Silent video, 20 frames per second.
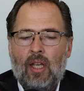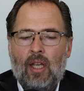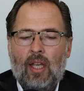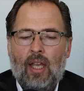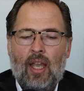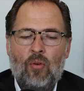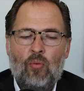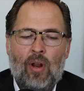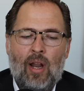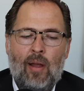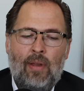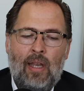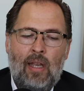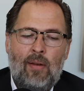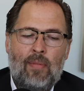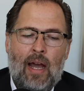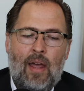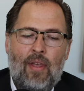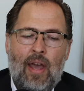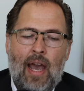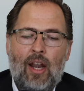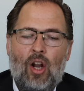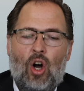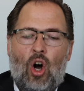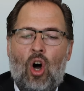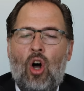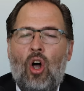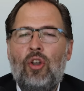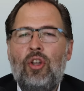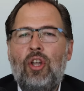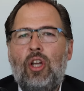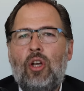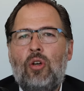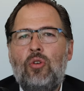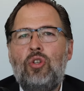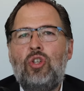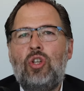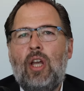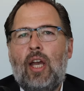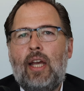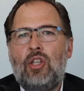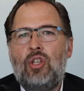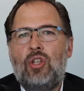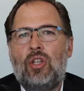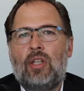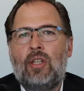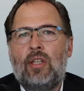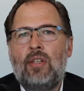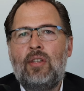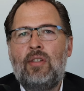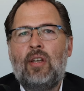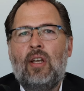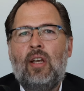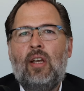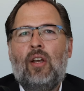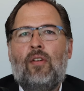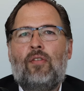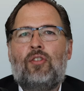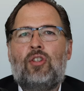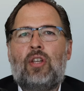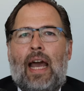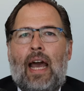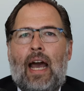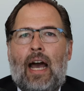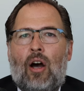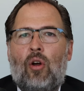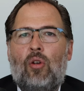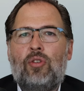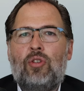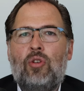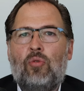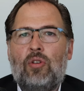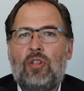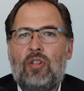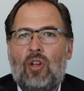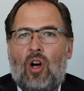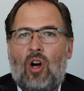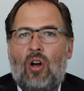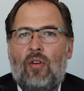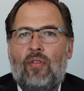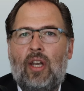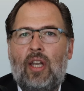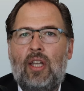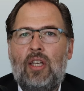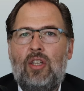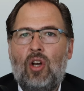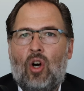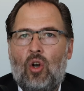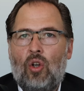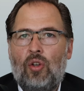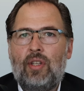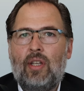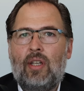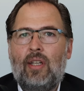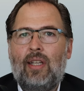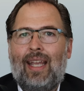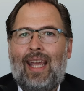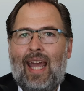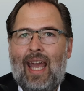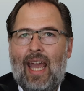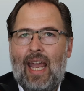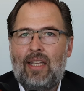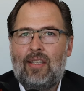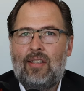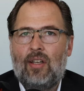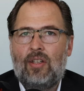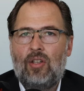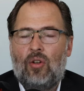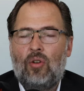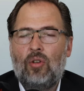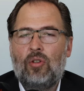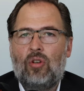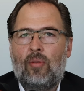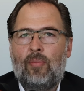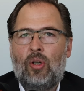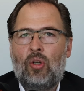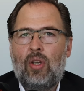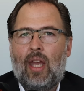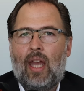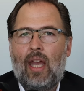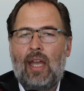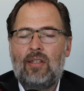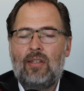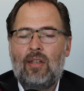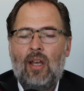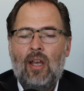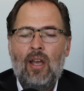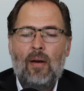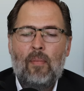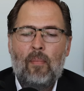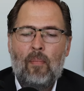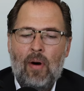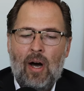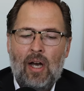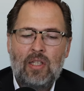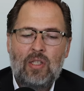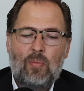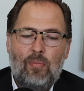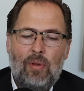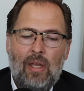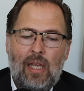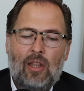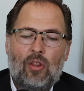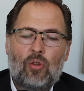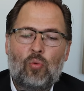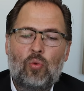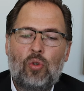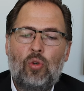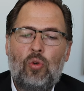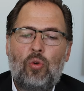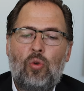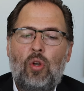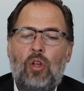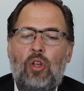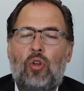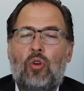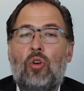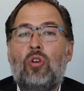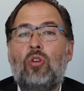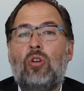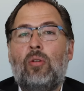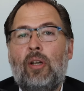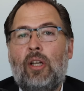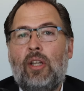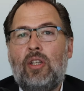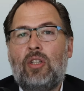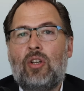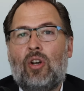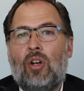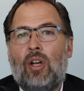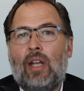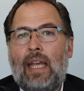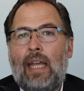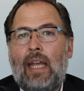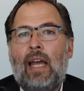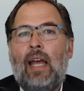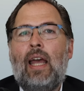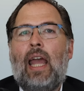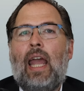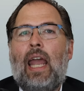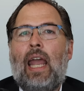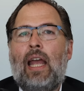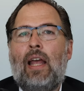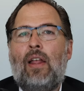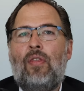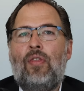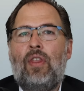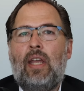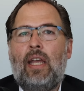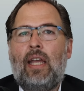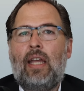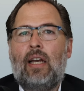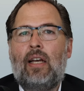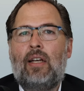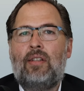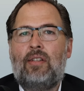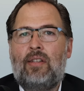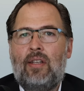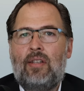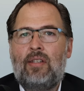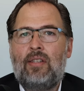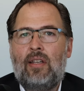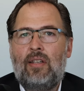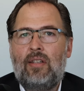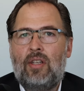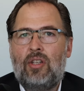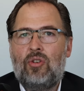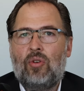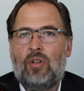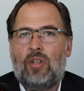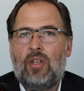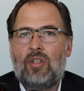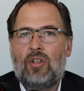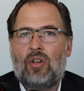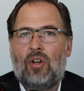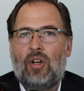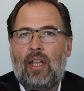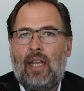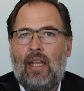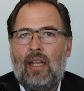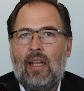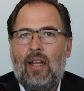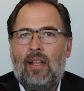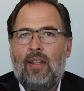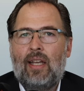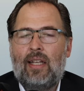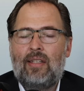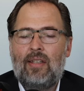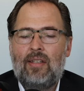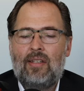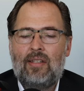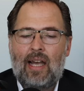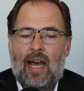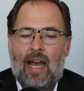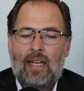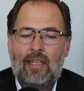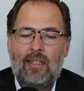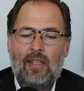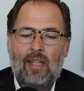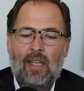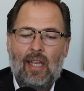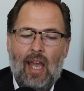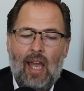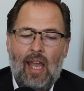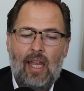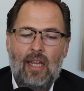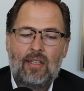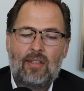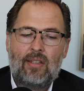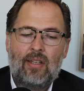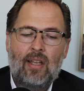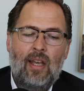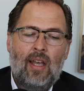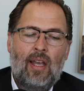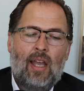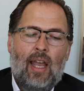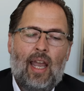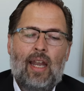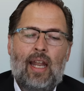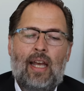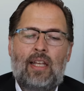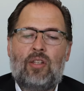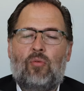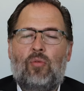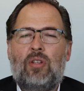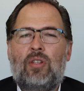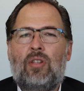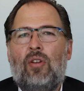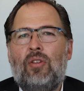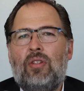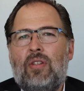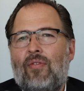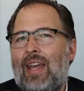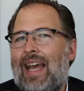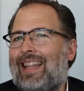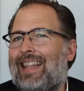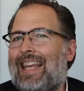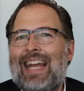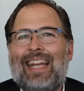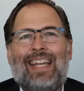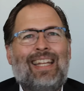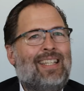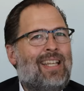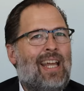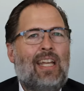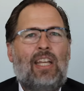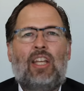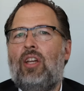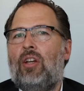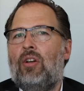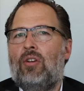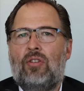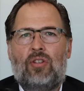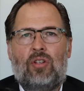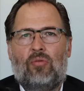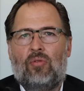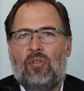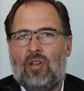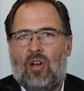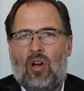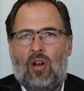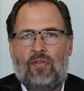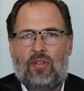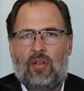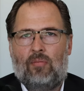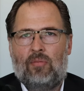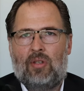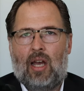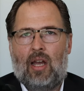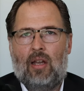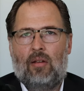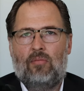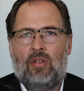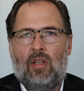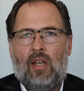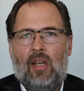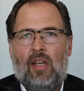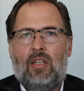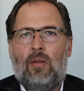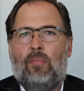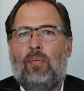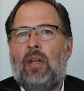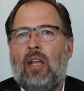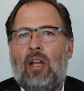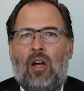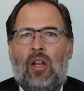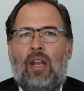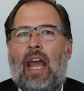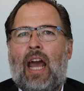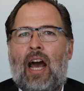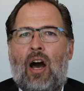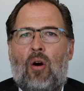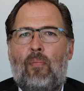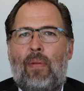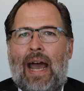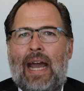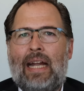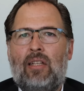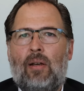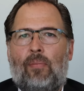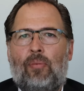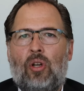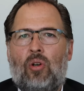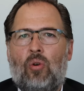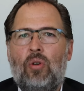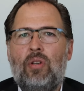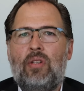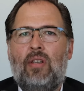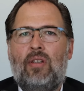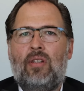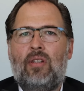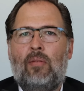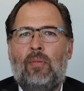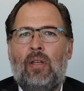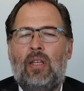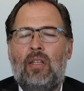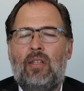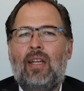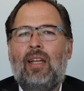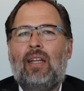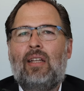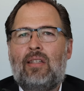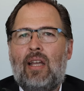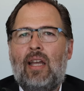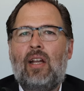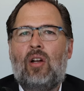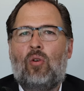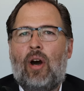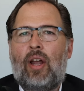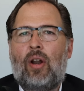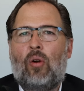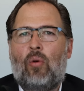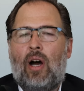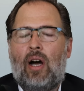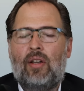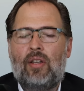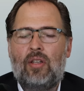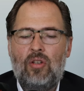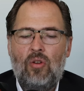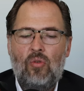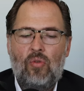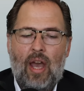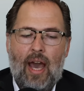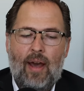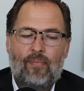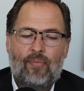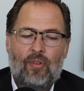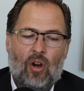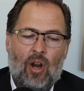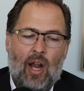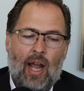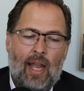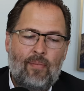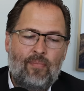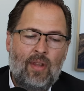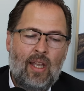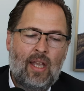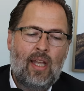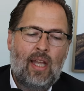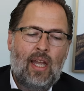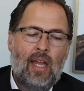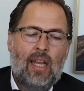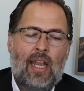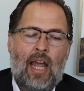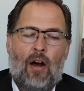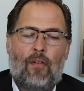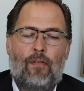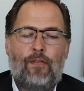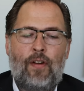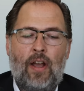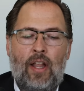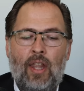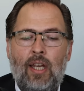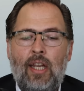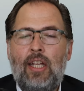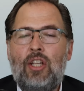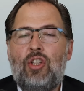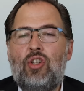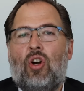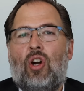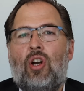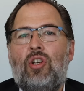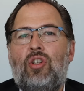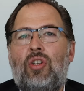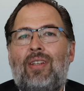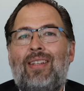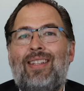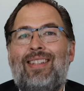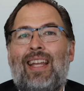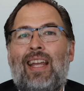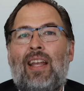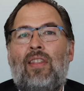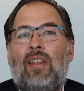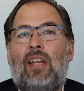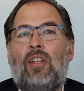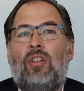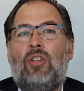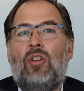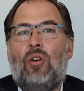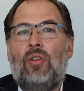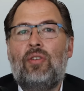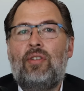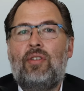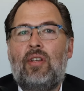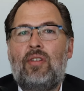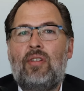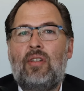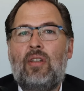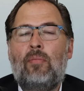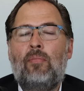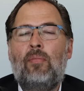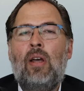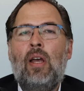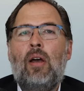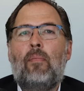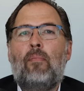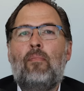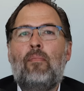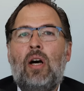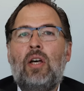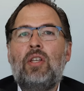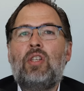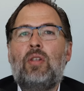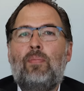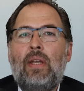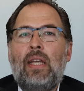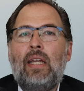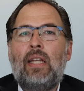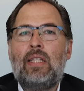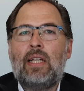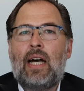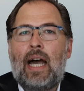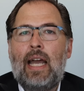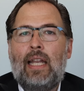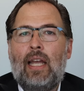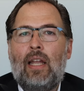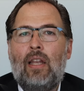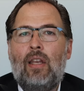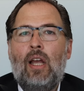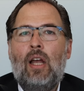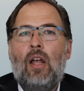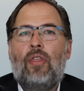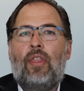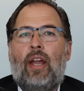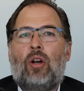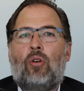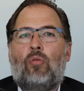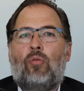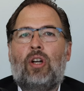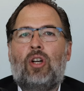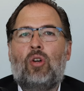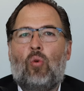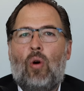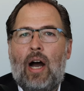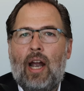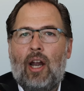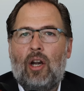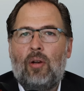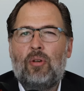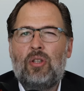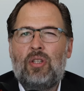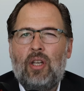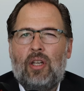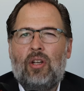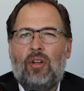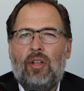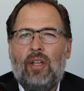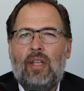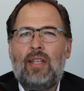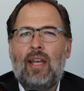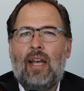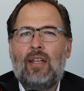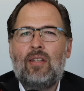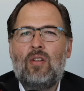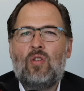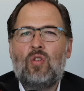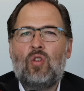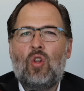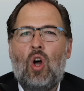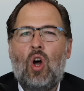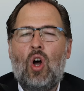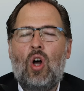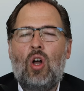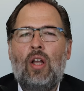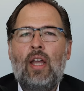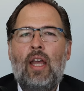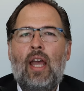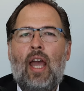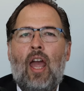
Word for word: And what I mean by that, all negotiations to how to resolve an adult case, adult criminal case, must be through your criminal attorney and the assistant district attorney that's assigned to the case. And as a result of that, that can take years to resolve sometimes. Depending on how backed up the court system is, it can take quite a while to do that, all right? Now, felony charges in the adult system must be indicted. They are required, particularly in Texas law.